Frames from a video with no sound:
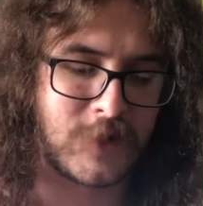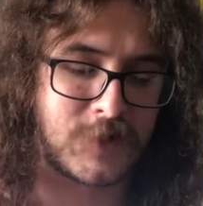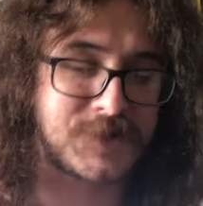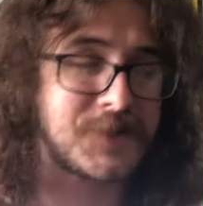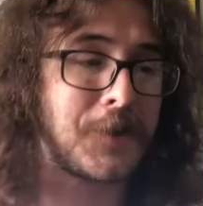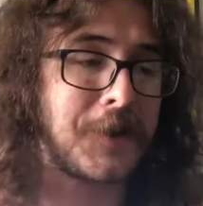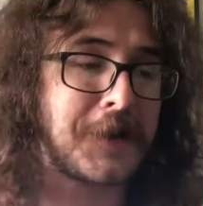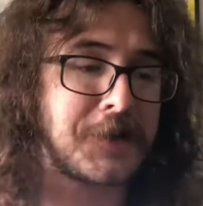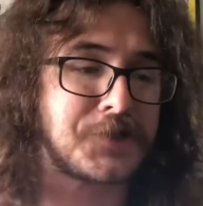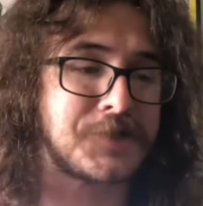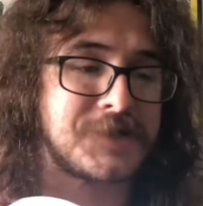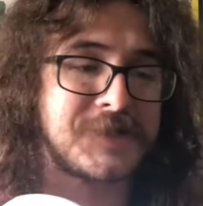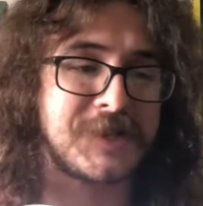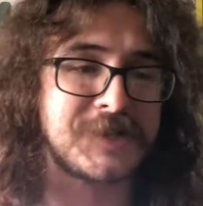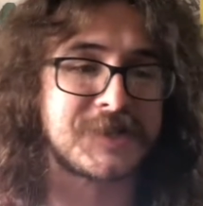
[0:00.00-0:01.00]
sorry, I should
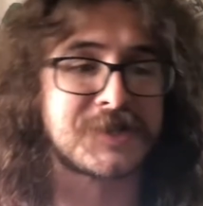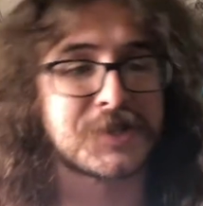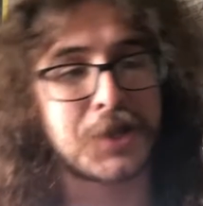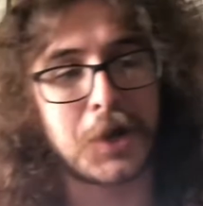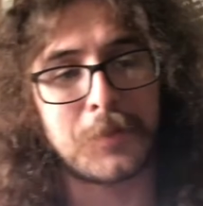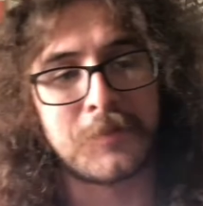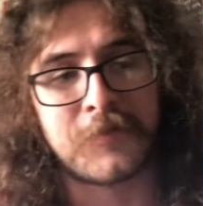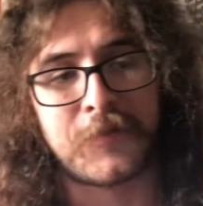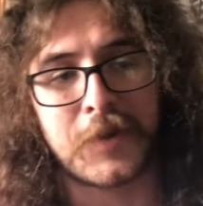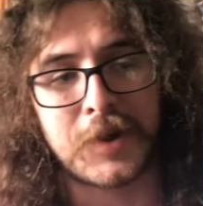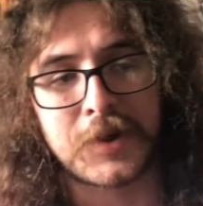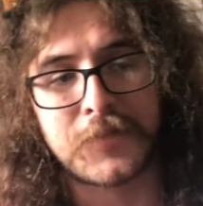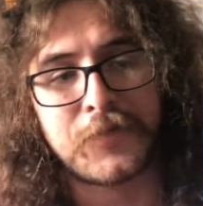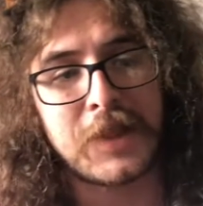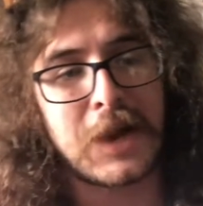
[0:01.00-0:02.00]
say Scumfuck
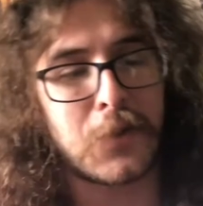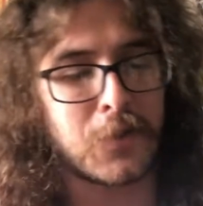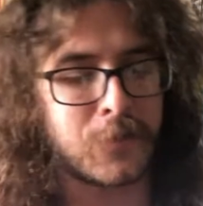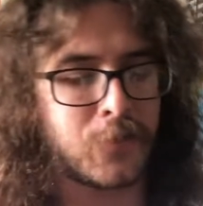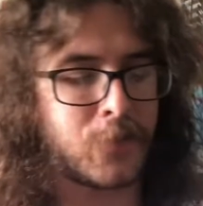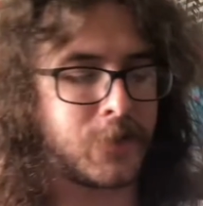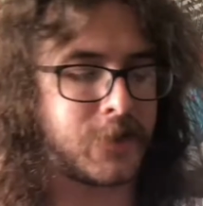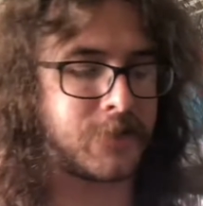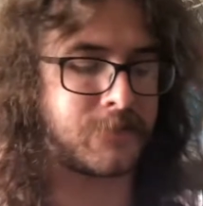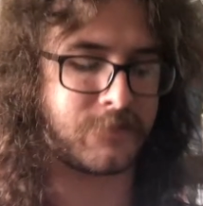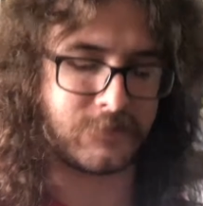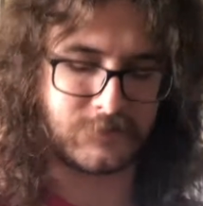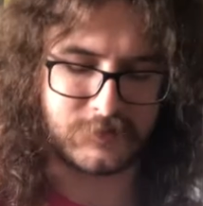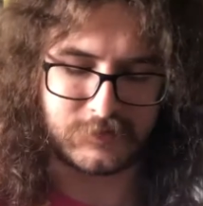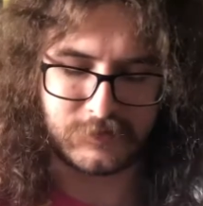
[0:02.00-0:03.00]
Flower Boy,
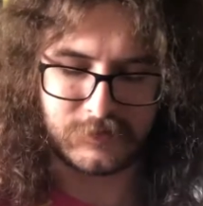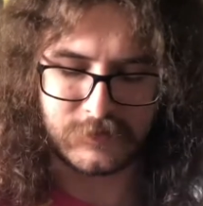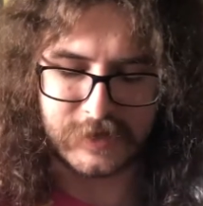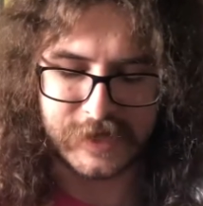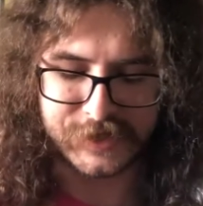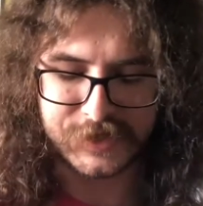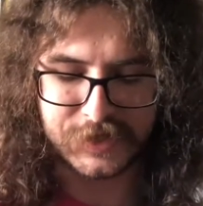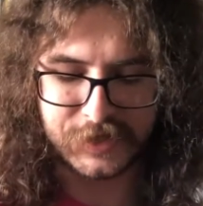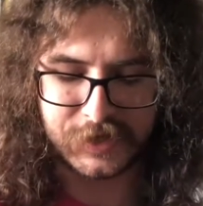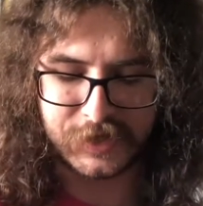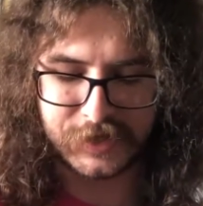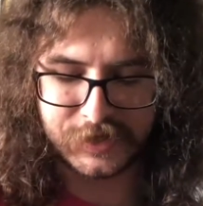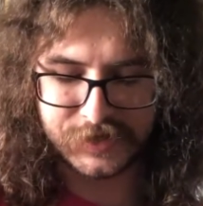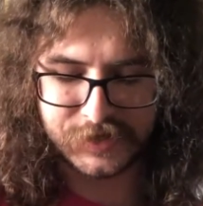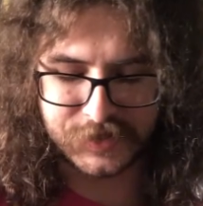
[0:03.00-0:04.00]
as it
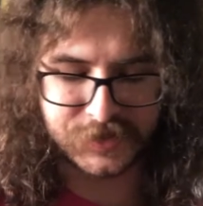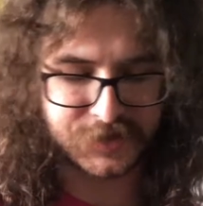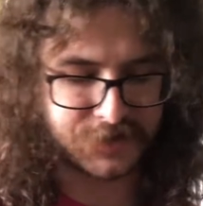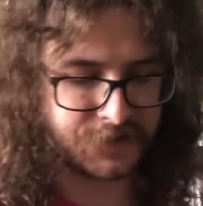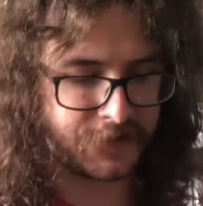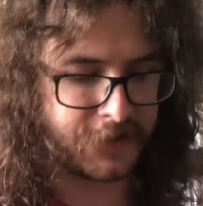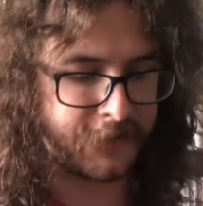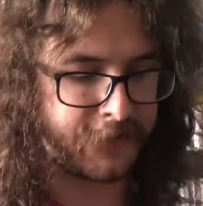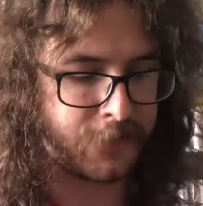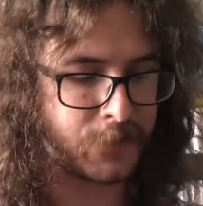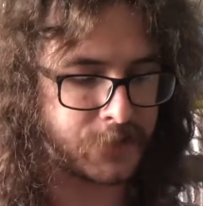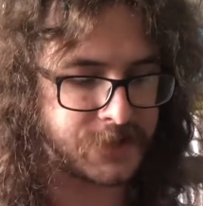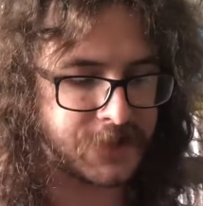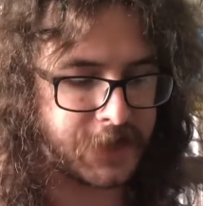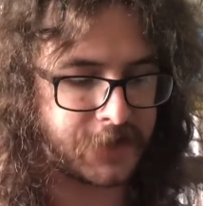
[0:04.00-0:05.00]
is the
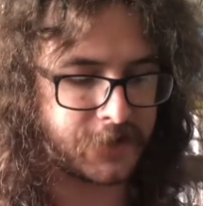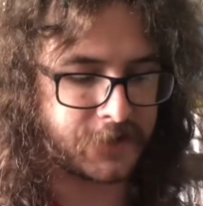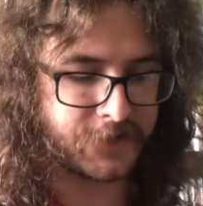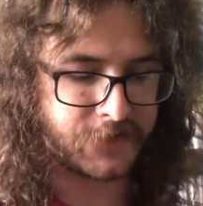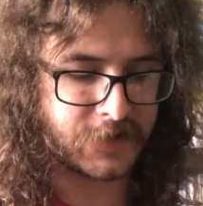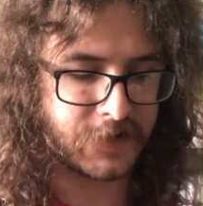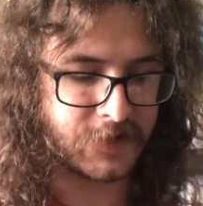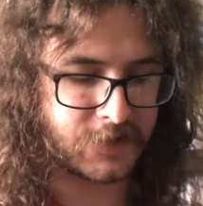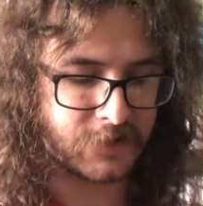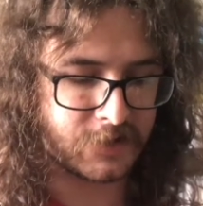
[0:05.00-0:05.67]
full title of that